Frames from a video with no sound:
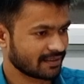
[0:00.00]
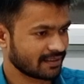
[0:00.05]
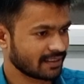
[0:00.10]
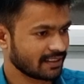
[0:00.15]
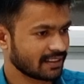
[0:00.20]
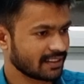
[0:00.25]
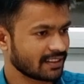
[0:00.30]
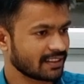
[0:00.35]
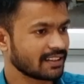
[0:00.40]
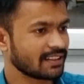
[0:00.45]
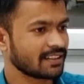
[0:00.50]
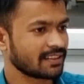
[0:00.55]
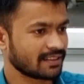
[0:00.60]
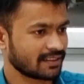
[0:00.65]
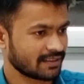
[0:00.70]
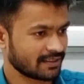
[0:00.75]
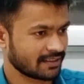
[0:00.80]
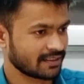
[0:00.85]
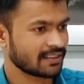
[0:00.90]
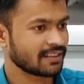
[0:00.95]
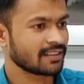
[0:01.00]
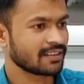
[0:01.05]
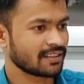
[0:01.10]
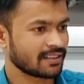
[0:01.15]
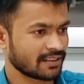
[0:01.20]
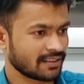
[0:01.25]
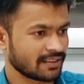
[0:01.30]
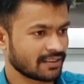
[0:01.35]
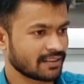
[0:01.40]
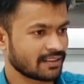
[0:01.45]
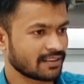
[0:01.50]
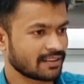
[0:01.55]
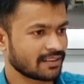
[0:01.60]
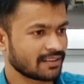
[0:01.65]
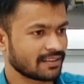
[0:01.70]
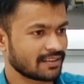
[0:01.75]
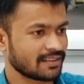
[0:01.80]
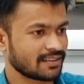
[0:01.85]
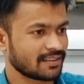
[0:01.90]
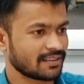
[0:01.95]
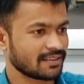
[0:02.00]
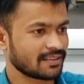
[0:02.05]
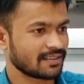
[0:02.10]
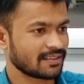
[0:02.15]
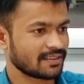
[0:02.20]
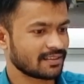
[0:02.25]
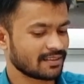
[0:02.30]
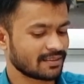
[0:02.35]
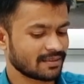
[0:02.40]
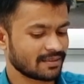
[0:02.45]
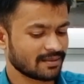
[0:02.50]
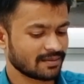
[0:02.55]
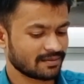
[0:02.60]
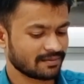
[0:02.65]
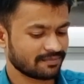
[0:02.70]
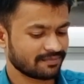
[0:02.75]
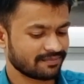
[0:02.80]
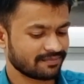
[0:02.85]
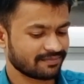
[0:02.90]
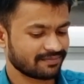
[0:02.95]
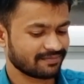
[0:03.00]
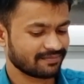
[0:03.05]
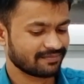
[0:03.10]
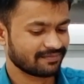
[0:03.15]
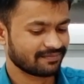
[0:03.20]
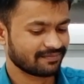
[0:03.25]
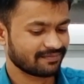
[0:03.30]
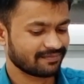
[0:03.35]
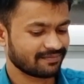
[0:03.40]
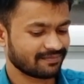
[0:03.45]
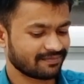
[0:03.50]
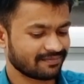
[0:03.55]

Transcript: This person isn't speaking.